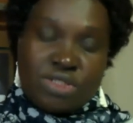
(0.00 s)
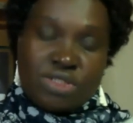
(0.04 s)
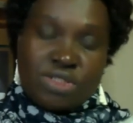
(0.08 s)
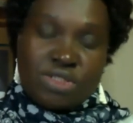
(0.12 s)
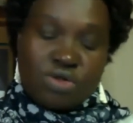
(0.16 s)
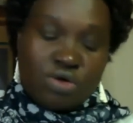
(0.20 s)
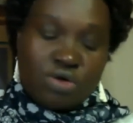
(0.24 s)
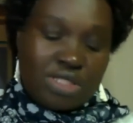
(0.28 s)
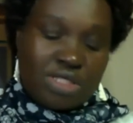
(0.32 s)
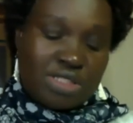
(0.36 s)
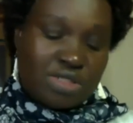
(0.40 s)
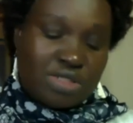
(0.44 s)

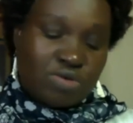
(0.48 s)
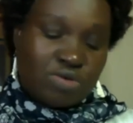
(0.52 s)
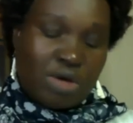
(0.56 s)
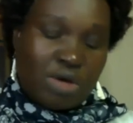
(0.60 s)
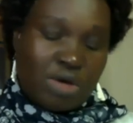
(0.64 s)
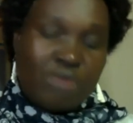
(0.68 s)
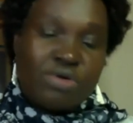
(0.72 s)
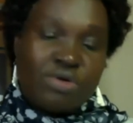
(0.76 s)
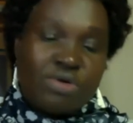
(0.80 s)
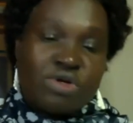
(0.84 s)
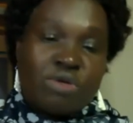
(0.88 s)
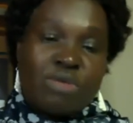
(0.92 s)
So this is
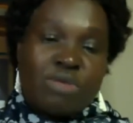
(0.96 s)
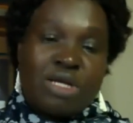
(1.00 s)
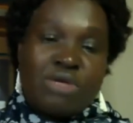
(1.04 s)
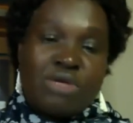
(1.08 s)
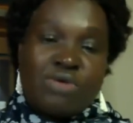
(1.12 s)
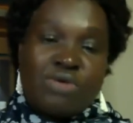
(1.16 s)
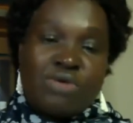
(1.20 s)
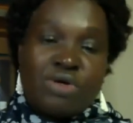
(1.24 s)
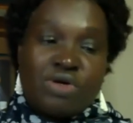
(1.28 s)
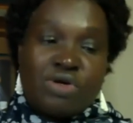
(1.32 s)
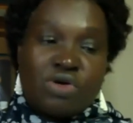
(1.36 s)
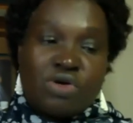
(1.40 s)
where we
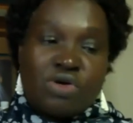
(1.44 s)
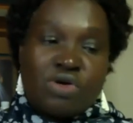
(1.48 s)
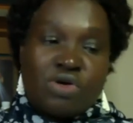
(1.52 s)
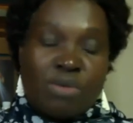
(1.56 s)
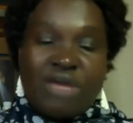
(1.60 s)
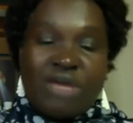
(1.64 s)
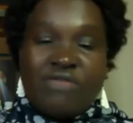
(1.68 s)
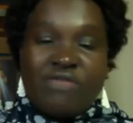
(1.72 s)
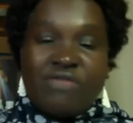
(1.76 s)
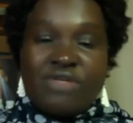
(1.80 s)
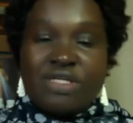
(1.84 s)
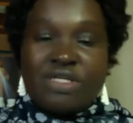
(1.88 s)
normally
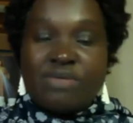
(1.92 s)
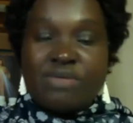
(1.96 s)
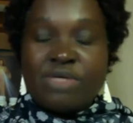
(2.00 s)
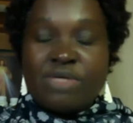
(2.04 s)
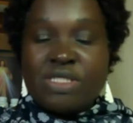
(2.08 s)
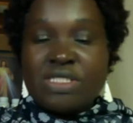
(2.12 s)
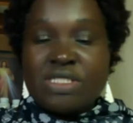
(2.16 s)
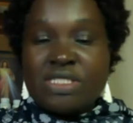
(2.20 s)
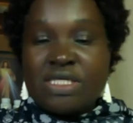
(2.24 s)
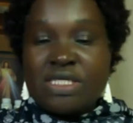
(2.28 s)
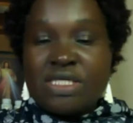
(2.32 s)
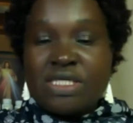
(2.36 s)
recommend
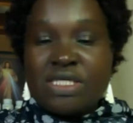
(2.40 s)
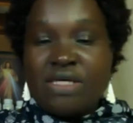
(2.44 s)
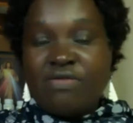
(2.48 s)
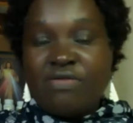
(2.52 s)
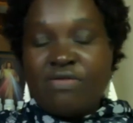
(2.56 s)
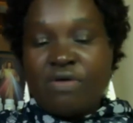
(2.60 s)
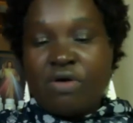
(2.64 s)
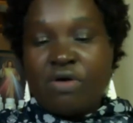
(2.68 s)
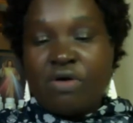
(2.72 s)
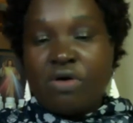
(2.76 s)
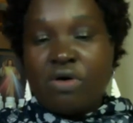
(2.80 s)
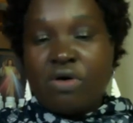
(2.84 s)
vitamin C
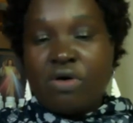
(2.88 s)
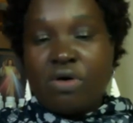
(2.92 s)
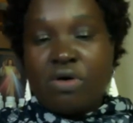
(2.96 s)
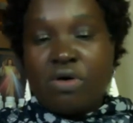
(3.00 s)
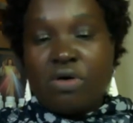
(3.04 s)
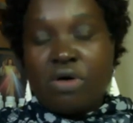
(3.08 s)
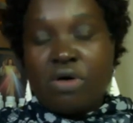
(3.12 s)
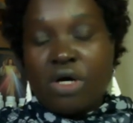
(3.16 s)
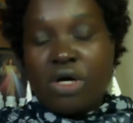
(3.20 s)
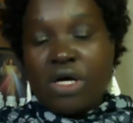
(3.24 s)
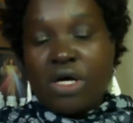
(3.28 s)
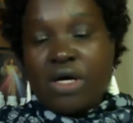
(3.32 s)

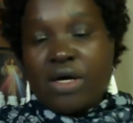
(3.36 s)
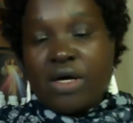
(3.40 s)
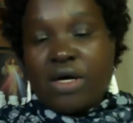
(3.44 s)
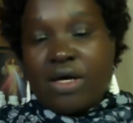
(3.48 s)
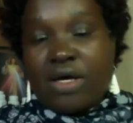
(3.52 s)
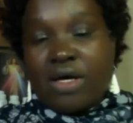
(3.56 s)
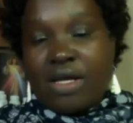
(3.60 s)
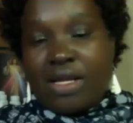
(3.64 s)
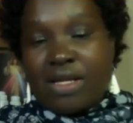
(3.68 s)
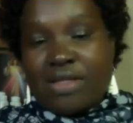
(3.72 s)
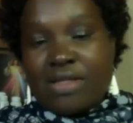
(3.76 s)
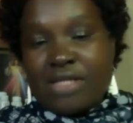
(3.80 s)
for
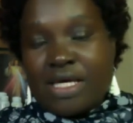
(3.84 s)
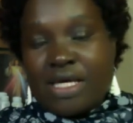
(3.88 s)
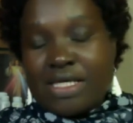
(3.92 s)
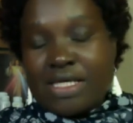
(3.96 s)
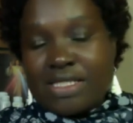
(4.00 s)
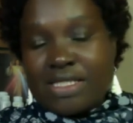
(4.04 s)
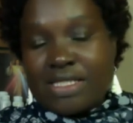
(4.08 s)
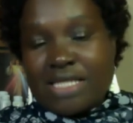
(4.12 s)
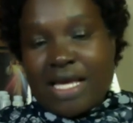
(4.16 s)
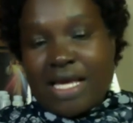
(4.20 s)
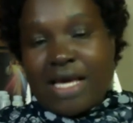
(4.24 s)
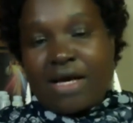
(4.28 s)

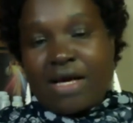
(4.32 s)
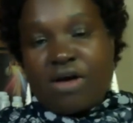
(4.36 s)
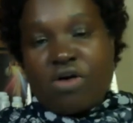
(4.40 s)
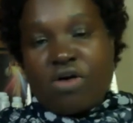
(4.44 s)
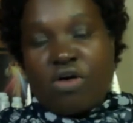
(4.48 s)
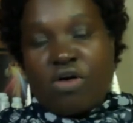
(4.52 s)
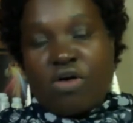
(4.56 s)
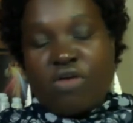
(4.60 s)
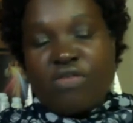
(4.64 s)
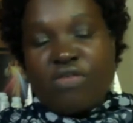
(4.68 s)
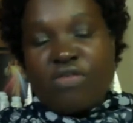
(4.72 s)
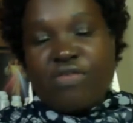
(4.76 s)
things like
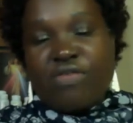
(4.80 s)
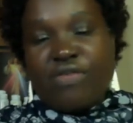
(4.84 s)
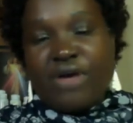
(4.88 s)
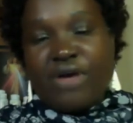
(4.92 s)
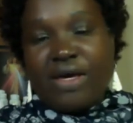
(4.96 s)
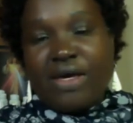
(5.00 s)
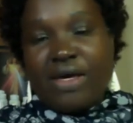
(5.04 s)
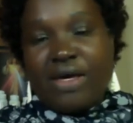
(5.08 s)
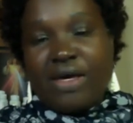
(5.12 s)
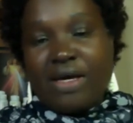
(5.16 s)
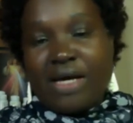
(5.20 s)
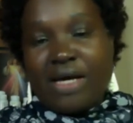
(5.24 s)

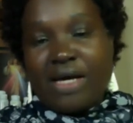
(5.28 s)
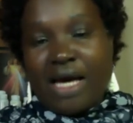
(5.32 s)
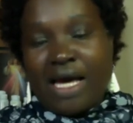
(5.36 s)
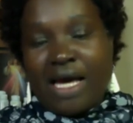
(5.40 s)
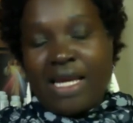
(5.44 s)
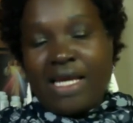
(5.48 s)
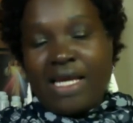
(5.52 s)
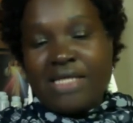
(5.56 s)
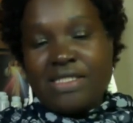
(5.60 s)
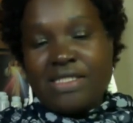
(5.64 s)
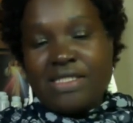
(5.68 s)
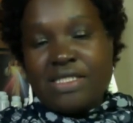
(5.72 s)
coughing,
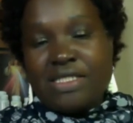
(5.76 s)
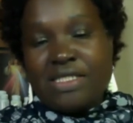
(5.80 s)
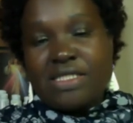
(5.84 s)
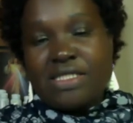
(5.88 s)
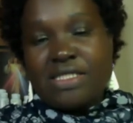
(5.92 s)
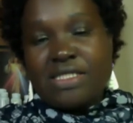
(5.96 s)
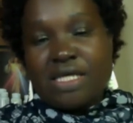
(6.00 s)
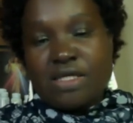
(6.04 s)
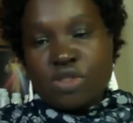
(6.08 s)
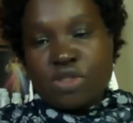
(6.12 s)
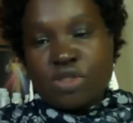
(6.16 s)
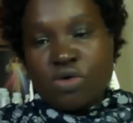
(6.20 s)
allergies,
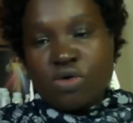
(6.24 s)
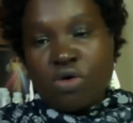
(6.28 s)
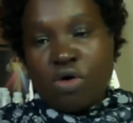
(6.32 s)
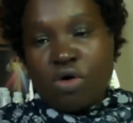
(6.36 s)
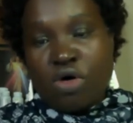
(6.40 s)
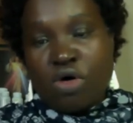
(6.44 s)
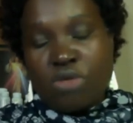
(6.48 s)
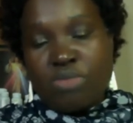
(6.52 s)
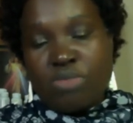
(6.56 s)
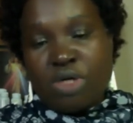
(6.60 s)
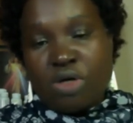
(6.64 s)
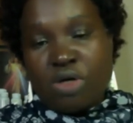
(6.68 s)
and so
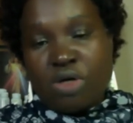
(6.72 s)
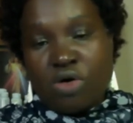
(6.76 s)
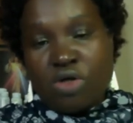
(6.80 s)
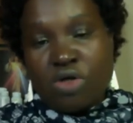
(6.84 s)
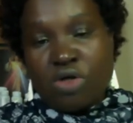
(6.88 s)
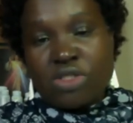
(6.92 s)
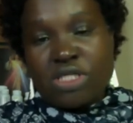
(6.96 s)
on, because